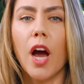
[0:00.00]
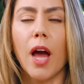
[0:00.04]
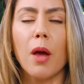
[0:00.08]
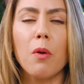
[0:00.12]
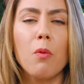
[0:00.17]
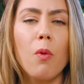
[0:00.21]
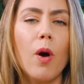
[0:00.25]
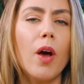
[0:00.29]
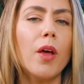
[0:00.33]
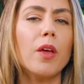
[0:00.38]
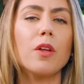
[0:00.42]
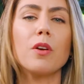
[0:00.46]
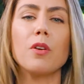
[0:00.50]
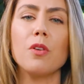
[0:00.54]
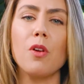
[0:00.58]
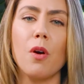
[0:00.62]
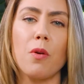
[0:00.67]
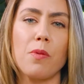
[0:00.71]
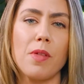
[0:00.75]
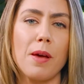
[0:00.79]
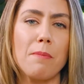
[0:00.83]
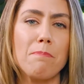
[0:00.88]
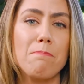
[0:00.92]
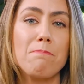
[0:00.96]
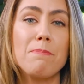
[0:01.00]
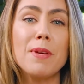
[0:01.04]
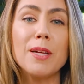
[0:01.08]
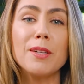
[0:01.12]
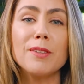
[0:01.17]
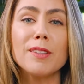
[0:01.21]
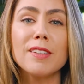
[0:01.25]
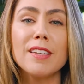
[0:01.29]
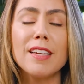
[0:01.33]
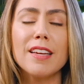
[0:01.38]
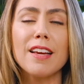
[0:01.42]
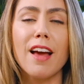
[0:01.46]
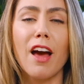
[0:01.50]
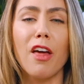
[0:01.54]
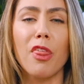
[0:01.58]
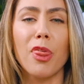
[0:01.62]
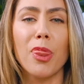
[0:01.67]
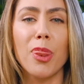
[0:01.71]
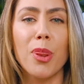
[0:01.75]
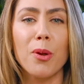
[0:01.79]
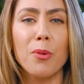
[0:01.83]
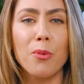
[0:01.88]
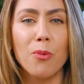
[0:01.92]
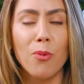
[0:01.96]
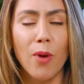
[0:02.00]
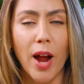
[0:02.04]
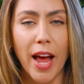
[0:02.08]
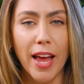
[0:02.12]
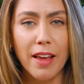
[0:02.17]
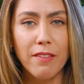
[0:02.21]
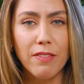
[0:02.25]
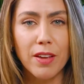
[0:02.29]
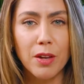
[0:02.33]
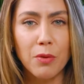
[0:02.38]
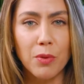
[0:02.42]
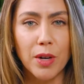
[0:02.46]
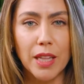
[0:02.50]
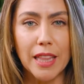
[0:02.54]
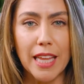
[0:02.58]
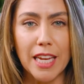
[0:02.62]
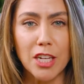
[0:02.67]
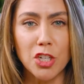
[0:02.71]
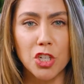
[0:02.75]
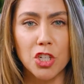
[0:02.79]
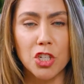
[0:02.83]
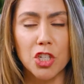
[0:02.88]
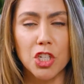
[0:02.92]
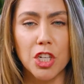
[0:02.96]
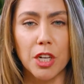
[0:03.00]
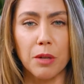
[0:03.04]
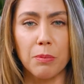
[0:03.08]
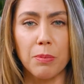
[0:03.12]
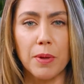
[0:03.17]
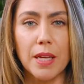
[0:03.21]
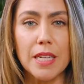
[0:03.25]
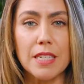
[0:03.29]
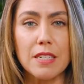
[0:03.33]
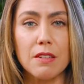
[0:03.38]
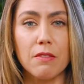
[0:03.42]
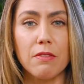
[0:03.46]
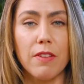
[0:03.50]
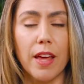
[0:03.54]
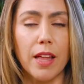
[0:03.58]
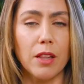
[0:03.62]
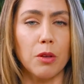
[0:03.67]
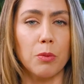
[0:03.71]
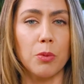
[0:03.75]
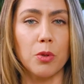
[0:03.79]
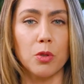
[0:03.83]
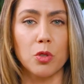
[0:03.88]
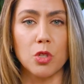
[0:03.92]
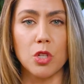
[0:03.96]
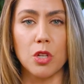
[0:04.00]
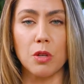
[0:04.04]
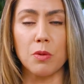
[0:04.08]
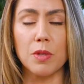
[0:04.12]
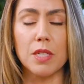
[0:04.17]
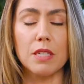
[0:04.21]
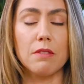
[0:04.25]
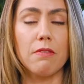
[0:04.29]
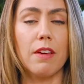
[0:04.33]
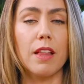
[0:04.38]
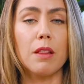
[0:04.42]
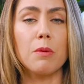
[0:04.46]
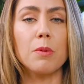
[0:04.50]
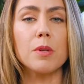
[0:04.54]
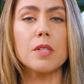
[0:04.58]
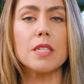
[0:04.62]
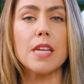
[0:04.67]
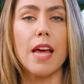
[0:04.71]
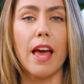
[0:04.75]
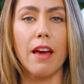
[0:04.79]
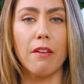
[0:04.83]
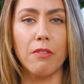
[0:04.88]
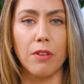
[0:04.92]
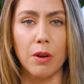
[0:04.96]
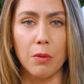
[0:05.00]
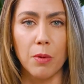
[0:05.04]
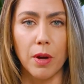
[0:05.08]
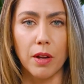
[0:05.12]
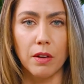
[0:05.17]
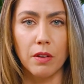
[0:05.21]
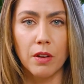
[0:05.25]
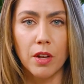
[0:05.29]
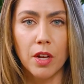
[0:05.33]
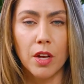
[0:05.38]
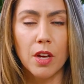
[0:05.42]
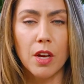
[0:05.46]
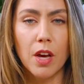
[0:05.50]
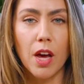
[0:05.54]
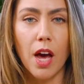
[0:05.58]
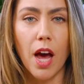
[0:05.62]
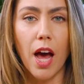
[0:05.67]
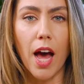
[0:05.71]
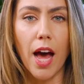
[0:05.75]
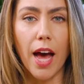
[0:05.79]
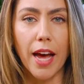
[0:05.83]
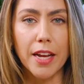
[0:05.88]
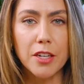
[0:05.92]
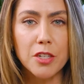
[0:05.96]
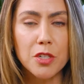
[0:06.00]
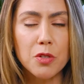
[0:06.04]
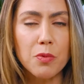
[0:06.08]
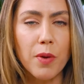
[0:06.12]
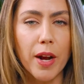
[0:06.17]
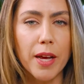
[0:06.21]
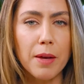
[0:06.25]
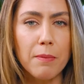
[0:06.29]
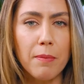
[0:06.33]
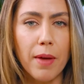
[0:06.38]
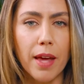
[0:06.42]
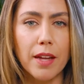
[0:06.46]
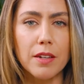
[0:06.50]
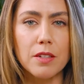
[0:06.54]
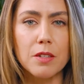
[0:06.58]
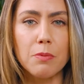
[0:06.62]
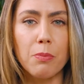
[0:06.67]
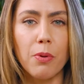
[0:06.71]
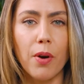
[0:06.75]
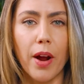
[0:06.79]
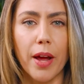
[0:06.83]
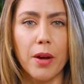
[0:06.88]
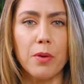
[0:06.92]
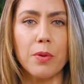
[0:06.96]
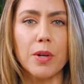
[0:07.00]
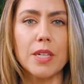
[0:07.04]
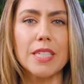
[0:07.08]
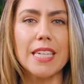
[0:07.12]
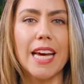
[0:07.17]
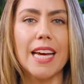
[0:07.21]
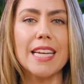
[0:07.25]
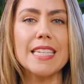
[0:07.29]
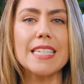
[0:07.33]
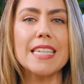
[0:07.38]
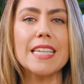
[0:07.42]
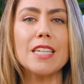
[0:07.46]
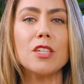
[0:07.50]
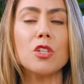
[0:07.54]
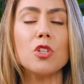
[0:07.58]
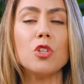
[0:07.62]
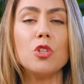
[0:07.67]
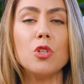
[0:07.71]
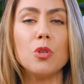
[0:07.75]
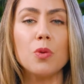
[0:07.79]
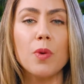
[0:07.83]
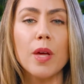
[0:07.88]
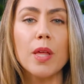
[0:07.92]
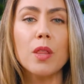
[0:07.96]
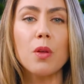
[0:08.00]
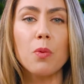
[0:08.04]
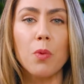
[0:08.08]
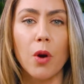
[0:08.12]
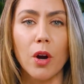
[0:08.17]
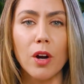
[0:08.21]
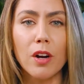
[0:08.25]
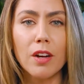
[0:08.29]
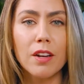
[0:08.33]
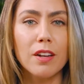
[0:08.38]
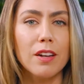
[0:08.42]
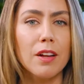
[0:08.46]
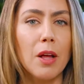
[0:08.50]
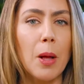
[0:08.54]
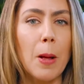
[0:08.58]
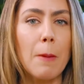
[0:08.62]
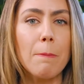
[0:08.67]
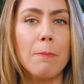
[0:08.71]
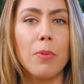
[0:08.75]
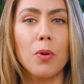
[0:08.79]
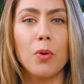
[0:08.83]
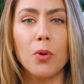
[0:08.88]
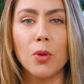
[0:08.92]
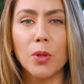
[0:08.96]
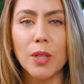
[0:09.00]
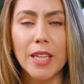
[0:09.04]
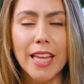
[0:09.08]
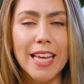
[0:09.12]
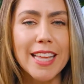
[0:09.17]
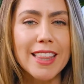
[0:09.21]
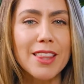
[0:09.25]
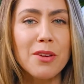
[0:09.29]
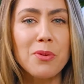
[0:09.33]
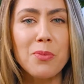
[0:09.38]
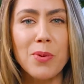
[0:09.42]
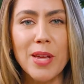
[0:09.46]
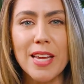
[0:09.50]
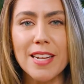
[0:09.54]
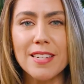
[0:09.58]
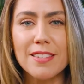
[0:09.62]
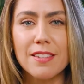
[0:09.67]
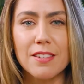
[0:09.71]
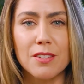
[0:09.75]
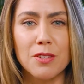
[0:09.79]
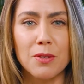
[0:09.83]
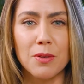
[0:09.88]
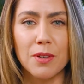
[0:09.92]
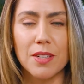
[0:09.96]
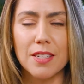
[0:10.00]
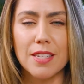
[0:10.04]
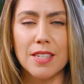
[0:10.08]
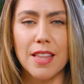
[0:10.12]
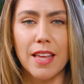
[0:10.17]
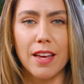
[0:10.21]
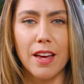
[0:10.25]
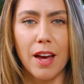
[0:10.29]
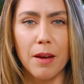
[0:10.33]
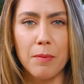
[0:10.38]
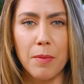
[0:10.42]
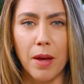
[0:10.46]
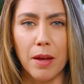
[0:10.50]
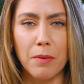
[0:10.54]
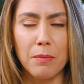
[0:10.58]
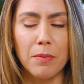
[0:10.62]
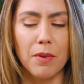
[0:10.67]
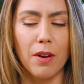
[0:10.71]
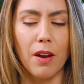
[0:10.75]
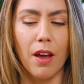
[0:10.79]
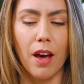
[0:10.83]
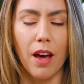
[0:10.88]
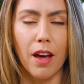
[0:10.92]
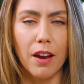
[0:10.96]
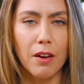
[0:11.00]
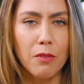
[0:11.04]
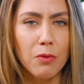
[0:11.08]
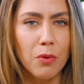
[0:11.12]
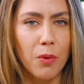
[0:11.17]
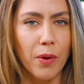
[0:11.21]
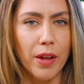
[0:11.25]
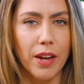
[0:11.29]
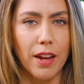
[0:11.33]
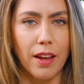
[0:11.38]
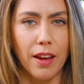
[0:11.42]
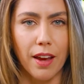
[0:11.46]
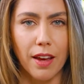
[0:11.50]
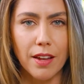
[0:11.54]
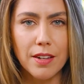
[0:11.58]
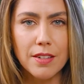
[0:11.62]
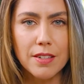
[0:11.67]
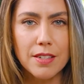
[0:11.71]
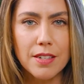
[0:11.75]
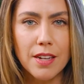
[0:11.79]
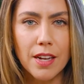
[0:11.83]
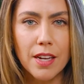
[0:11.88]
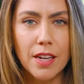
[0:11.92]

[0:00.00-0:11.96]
I want you to know that building a thriving relationship is available to you. It's available to everyone. I just recommend prioritizing doing the work, pulling the weeds as soon as they come up, not avoiding it.